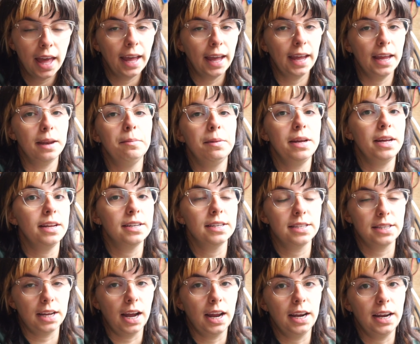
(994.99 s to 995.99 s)
in me
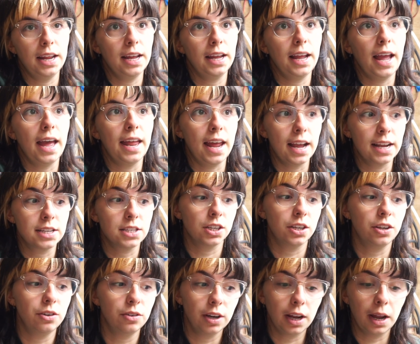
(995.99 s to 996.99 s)
designing and
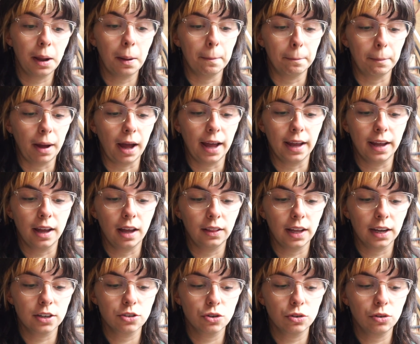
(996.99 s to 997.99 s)
executing my
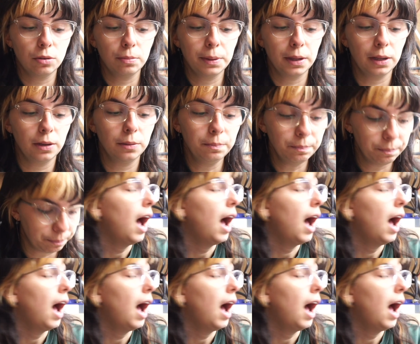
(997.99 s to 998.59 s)
electrical build.